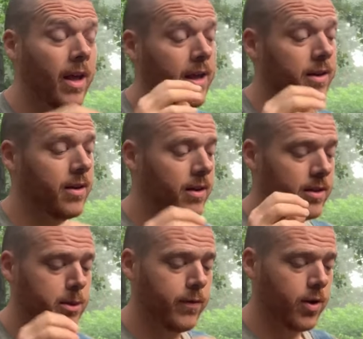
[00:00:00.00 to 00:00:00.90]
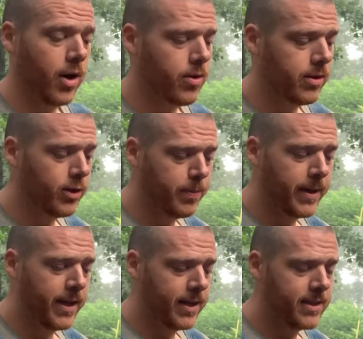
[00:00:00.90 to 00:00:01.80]
and uh, some of our other little
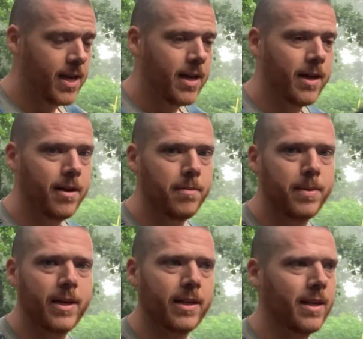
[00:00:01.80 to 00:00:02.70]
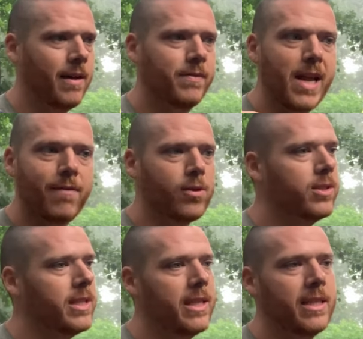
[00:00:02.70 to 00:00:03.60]
pigs, uh, but I've never
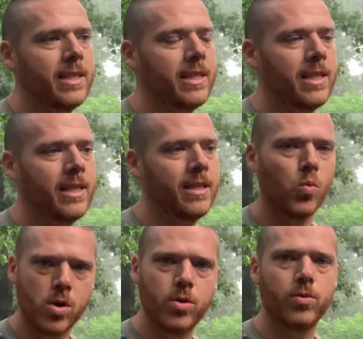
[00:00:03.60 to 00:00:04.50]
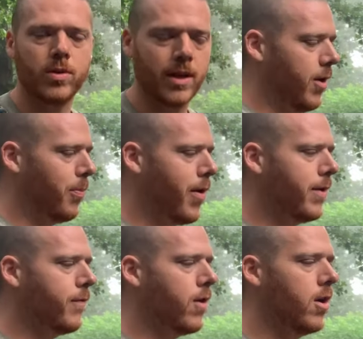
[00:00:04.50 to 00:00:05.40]
seen any wound. They're
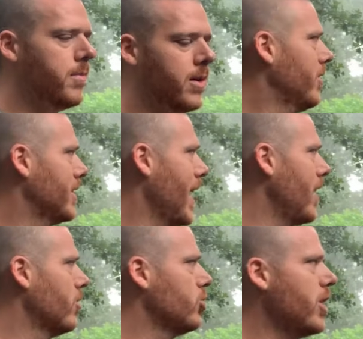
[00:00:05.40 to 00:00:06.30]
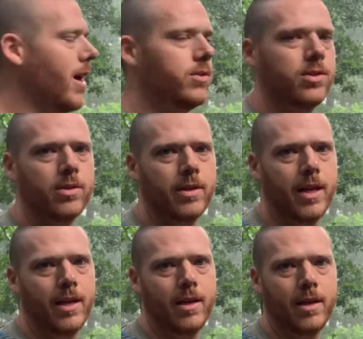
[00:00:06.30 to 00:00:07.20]
bred from uh, the standard Schnauzer.
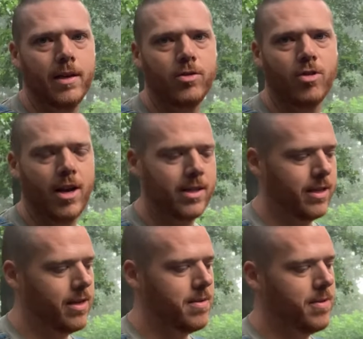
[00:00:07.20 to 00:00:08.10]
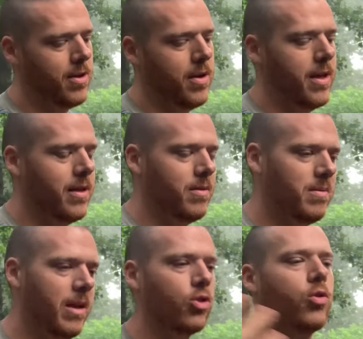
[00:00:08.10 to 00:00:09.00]
They tried to you know,
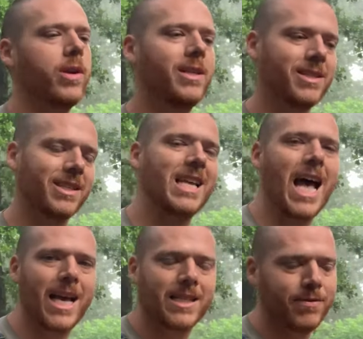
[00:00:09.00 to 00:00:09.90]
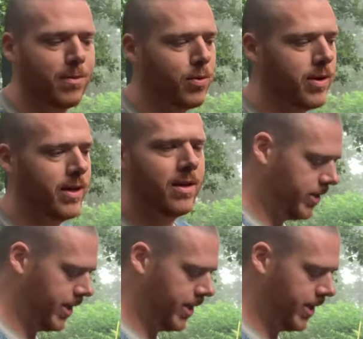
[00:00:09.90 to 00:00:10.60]
increase the size of the breed.